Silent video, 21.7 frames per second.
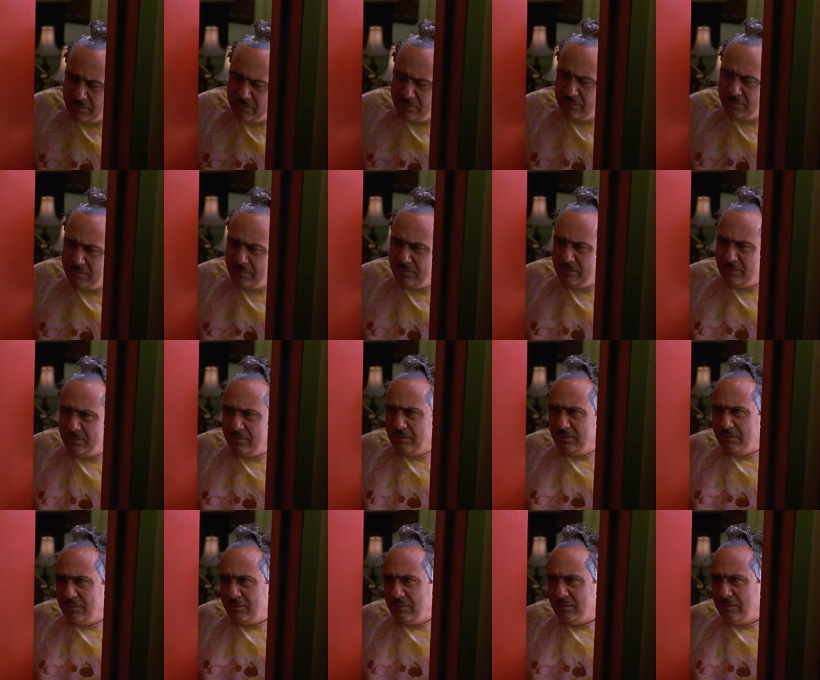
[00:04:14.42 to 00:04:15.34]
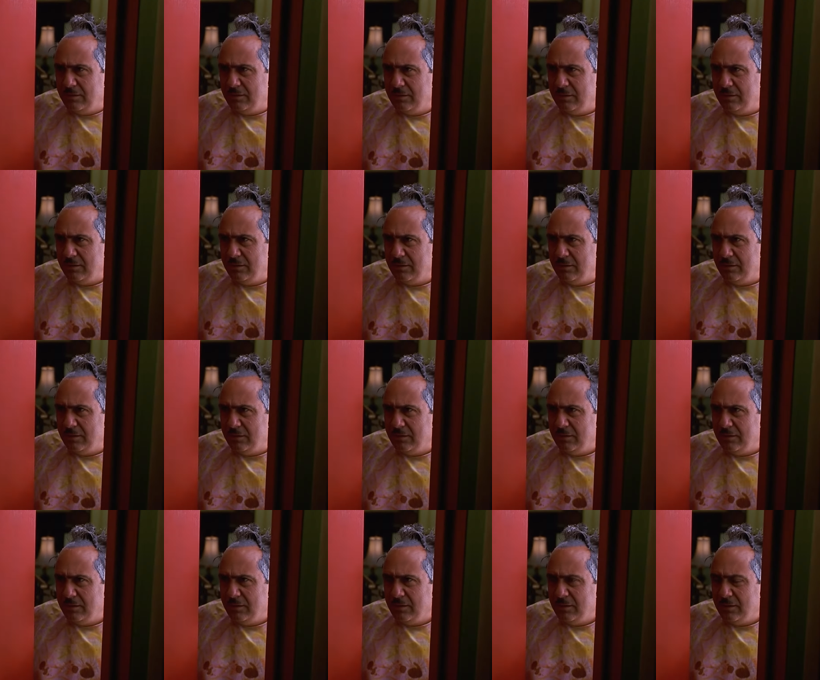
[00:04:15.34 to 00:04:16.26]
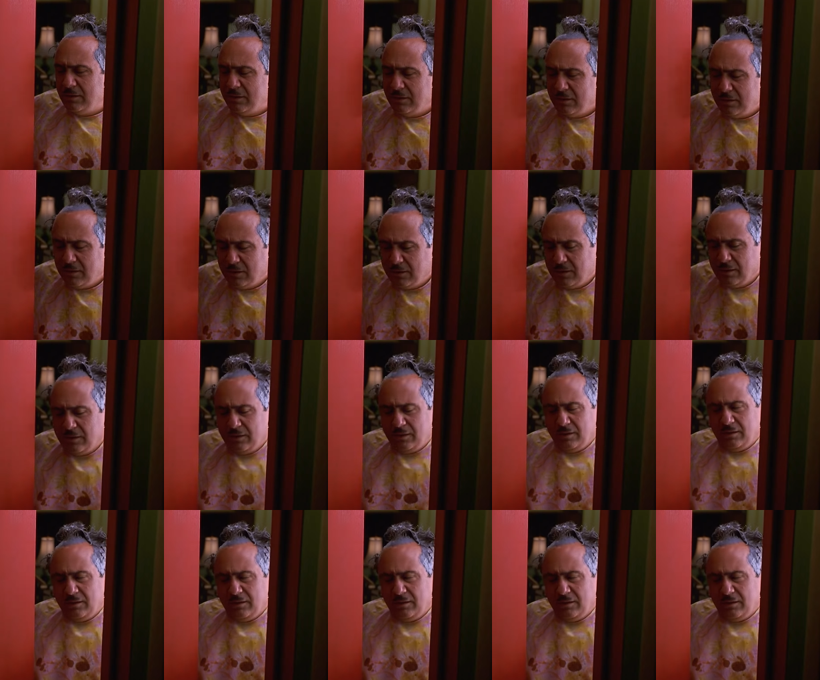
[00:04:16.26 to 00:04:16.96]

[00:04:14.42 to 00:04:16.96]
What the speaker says: [no speech]